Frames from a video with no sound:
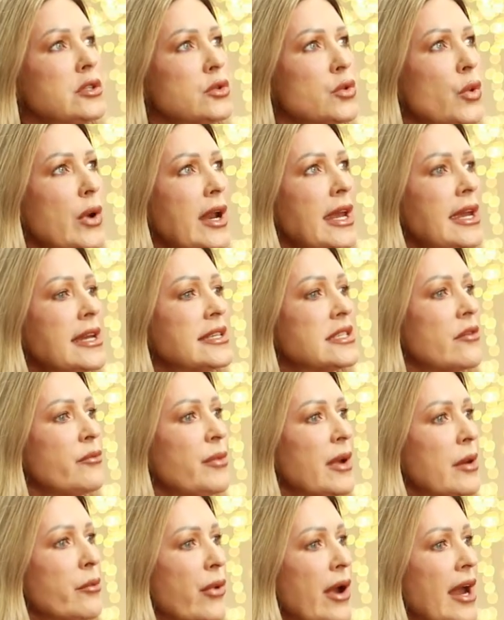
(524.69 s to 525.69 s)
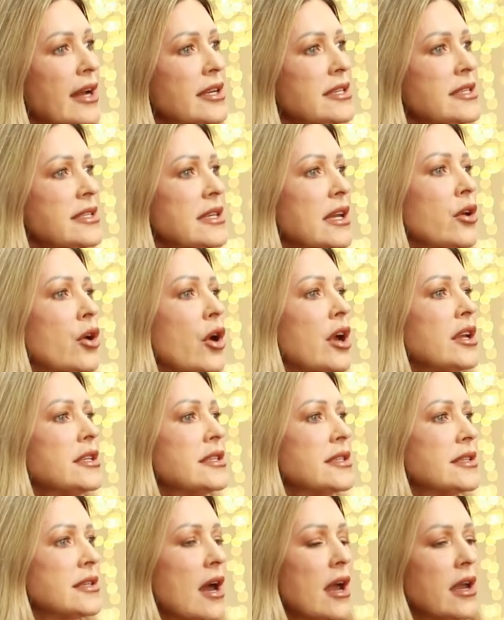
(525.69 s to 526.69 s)
20 years I've been practicing, going to oh.
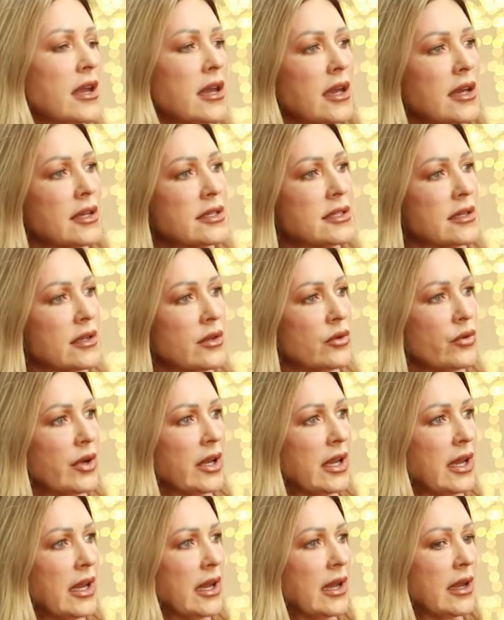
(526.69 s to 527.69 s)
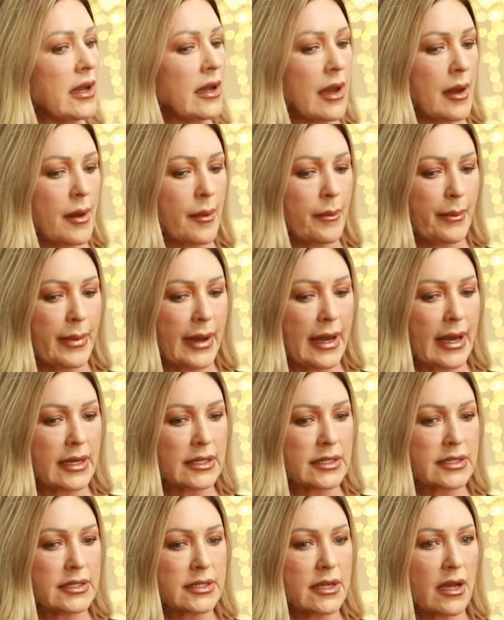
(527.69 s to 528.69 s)
psychics and looking,
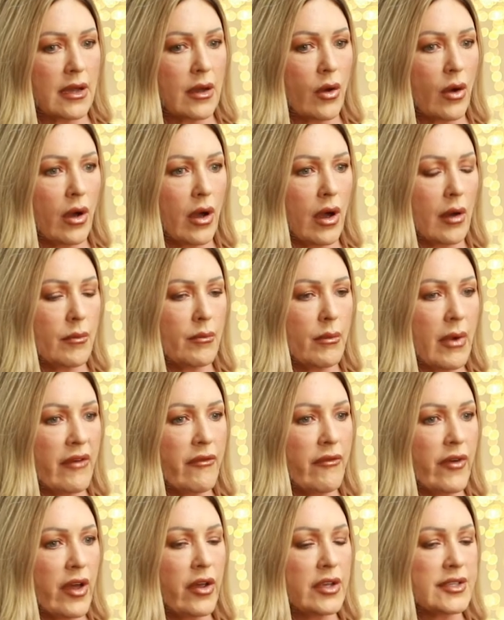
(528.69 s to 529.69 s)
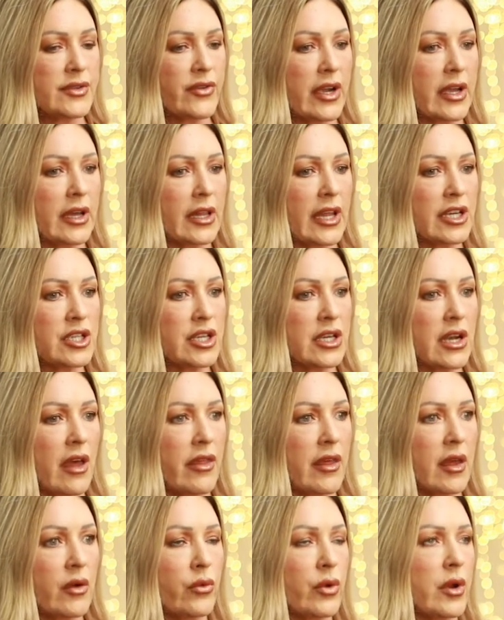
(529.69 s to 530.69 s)
but my first recollection, I
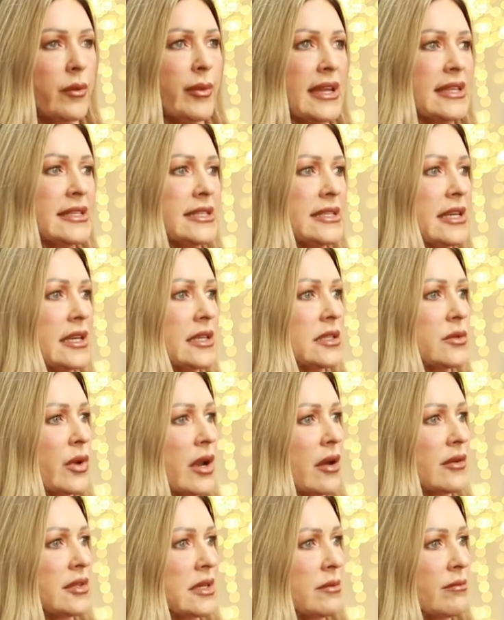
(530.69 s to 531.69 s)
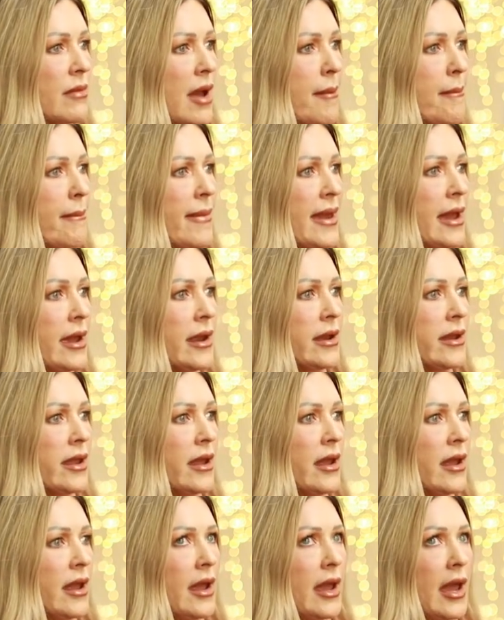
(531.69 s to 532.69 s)
think, would have been six when I was in my bed
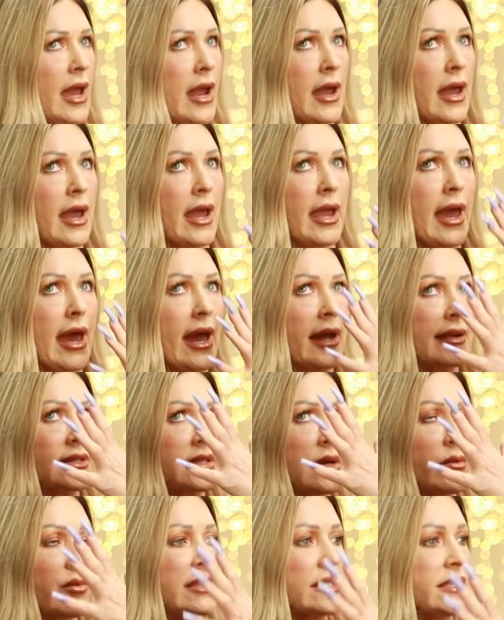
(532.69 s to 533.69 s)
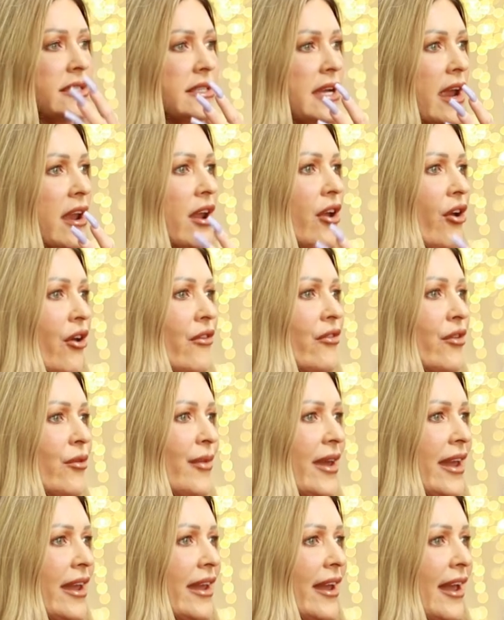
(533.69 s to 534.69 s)
and I had someone standing over
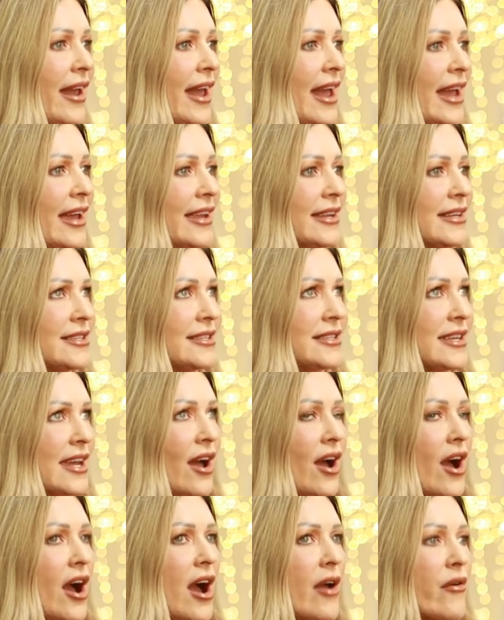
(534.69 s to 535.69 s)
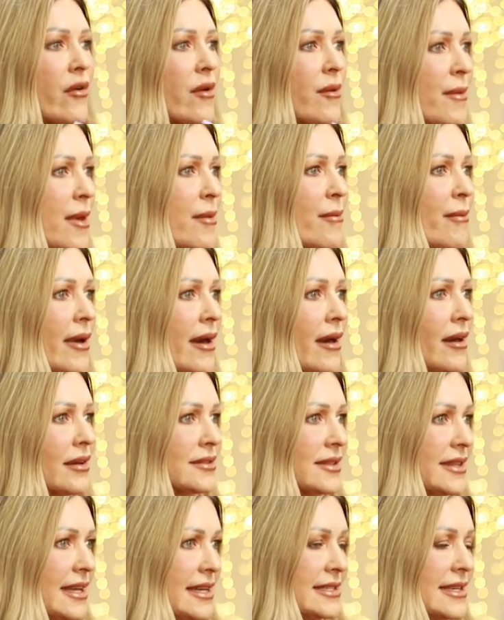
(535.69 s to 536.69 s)
me. And I remember
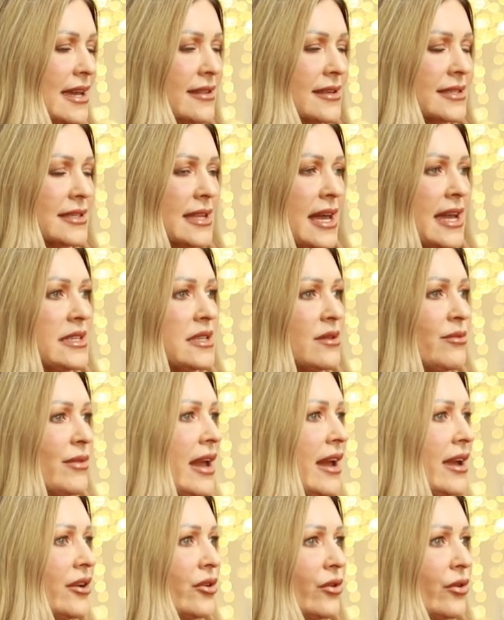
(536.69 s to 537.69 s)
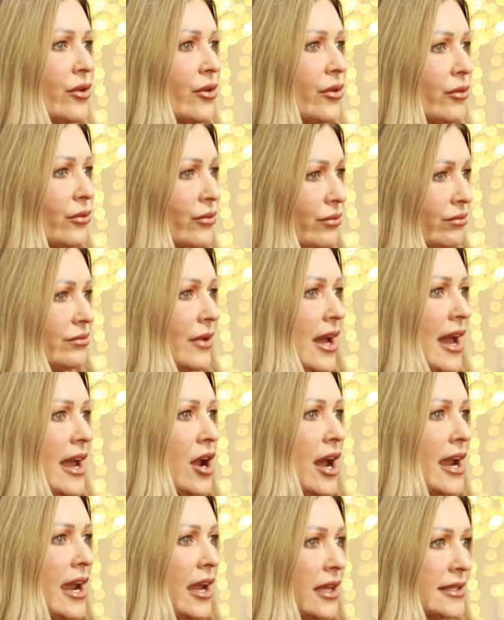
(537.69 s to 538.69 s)
they say the Slender Man, or and
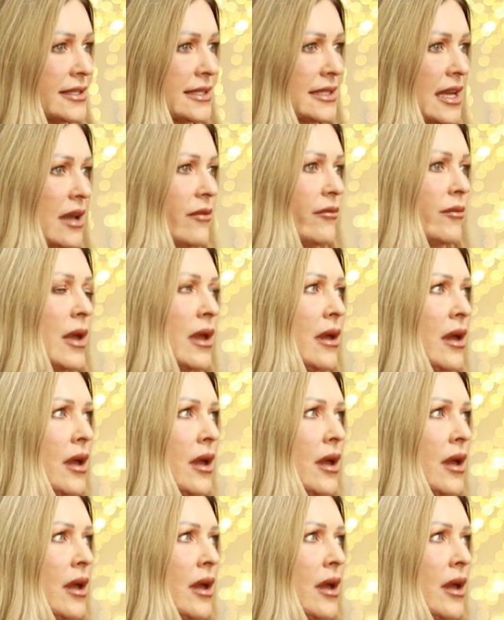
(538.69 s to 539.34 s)
I slept